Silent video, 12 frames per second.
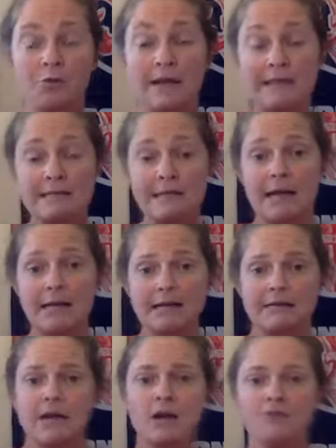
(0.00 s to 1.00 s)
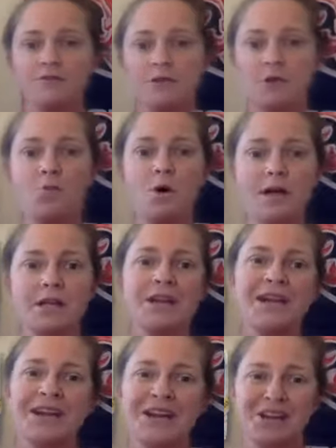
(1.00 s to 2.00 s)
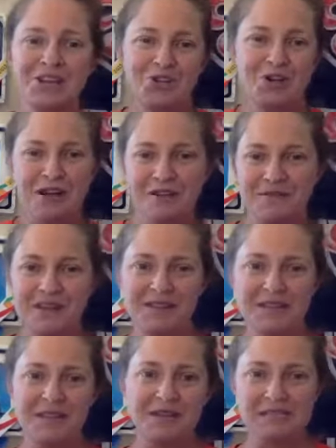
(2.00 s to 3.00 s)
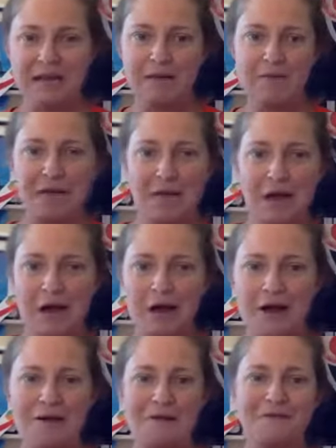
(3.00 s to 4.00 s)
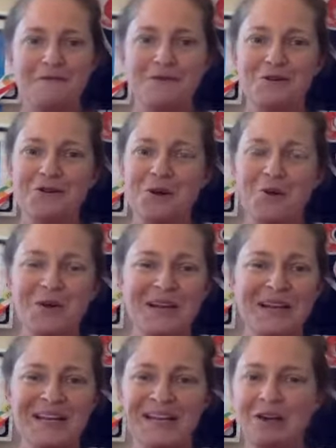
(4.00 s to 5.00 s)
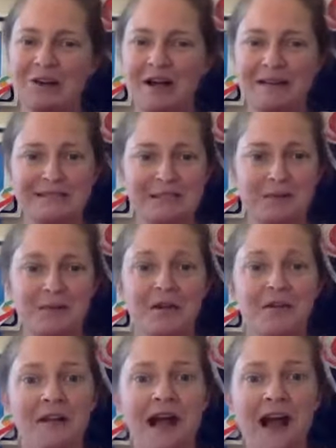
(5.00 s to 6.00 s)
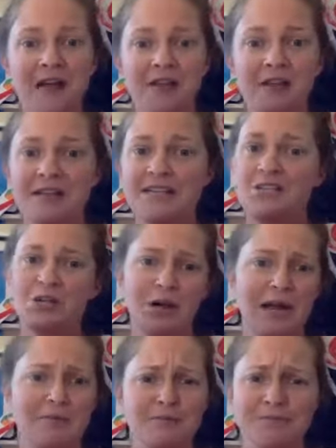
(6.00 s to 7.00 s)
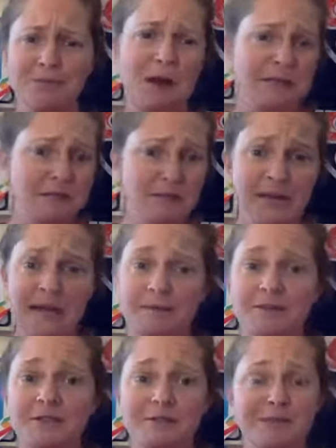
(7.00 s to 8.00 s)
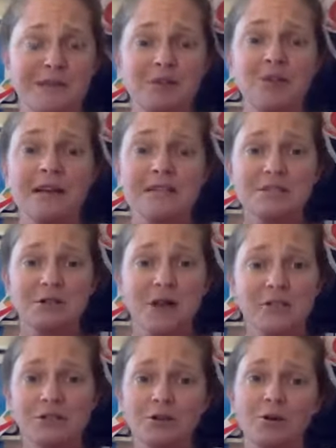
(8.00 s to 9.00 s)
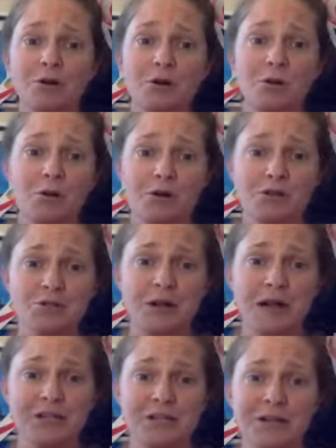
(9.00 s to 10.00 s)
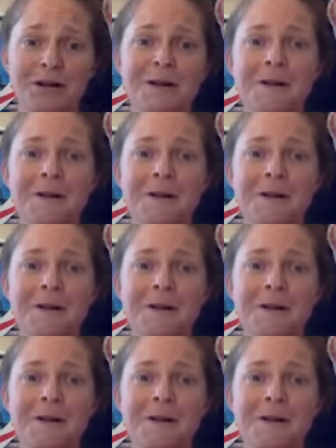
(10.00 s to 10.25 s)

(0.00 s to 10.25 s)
race site itself. So one, you kind of get the excitement of going and interacting with other athletes. You're possibly able to meet the race director or course director